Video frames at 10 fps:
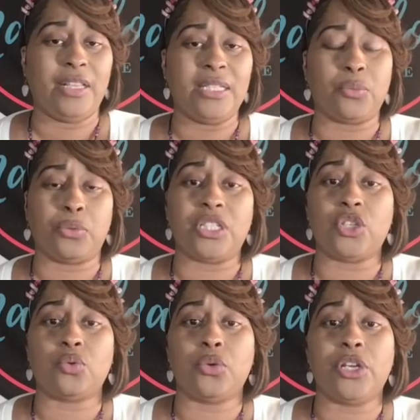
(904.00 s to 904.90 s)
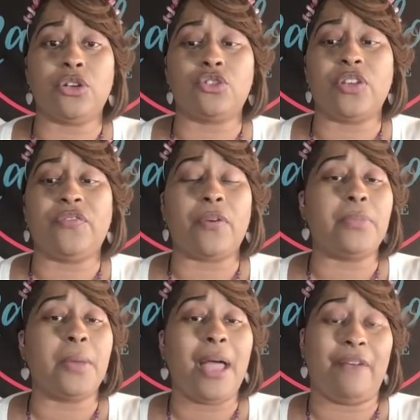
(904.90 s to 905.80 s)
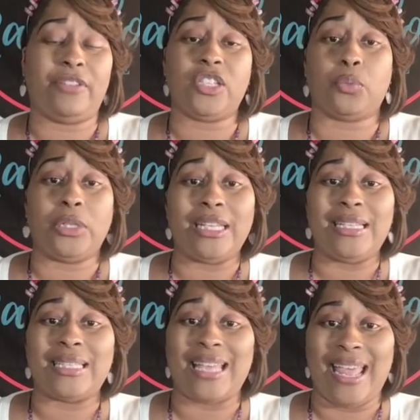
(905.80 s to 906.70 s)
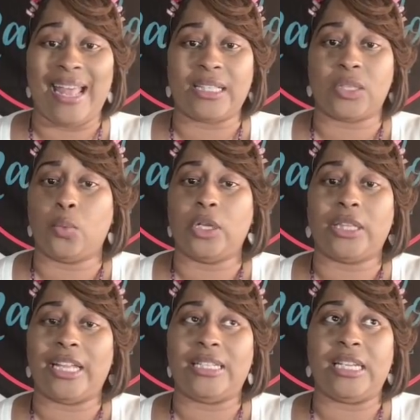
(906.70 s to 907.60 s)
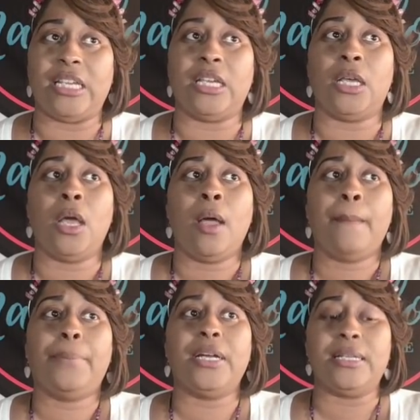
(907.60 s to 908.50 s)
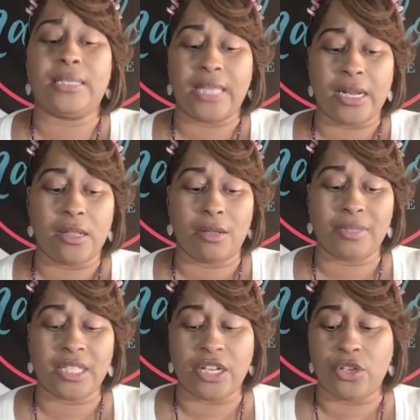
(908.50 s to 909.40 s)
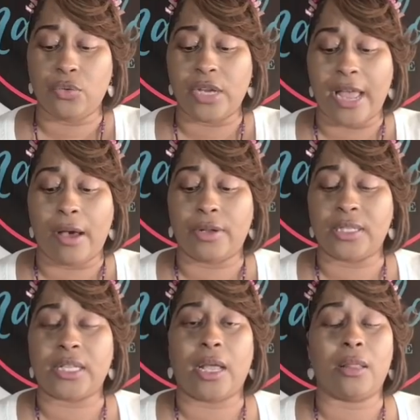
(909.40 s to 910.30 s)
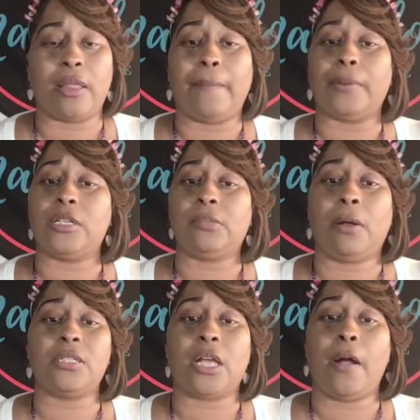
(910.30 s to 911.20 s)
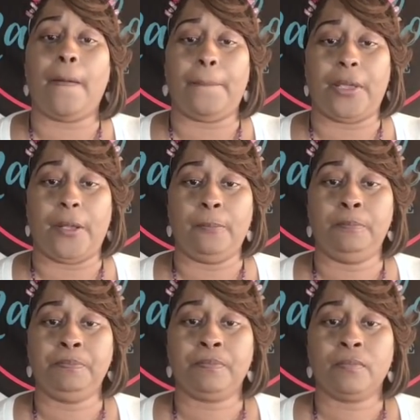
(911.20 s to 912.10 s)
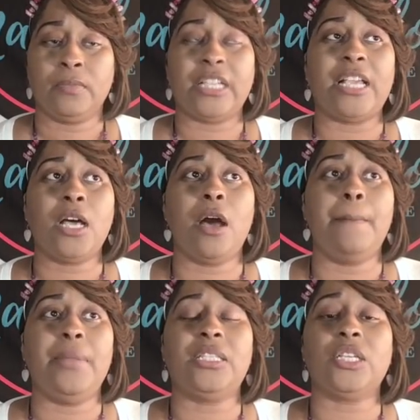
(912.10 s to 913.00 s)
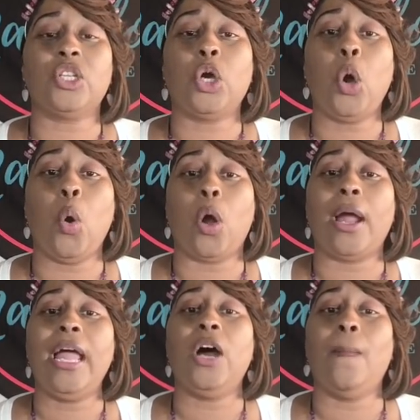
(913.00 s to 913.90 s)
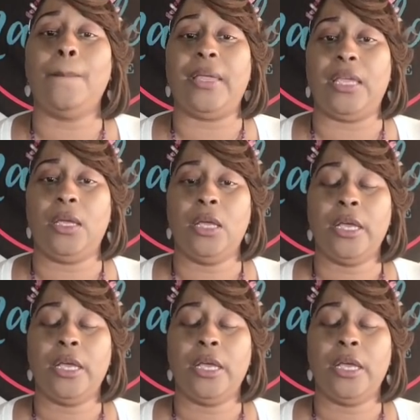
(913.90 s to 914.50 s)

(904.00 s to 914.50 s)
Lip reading: this residual energy from them having to release the ex and what they did. But instead of them sitting you down and saying, Libra, this person hurt me. They cut me to the core. Help me.